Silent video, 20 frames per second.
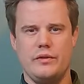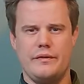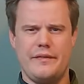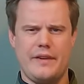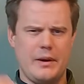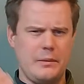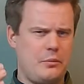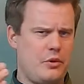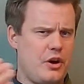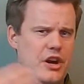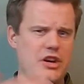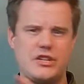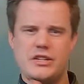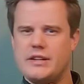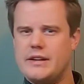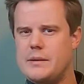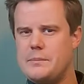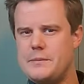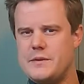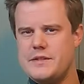a
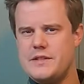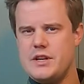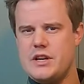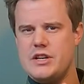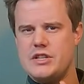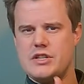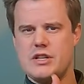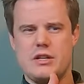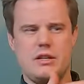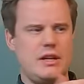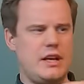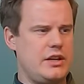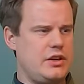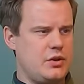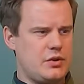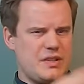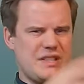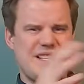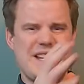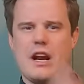vibration compensation and
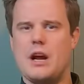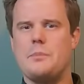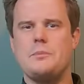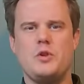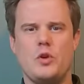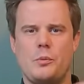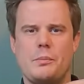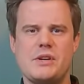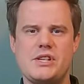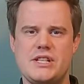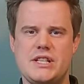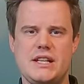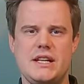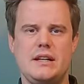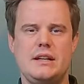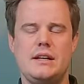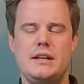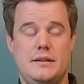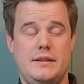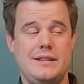you set up your
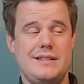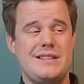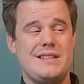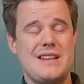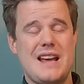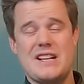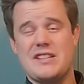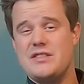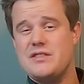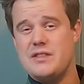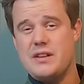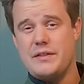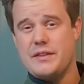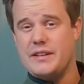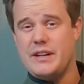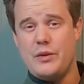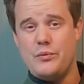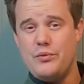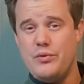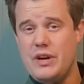machine. This is actually
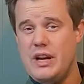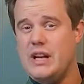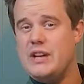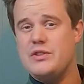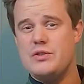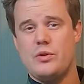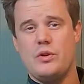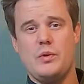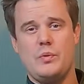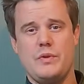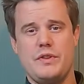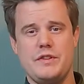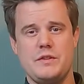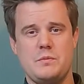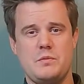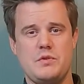something I really enjoy with this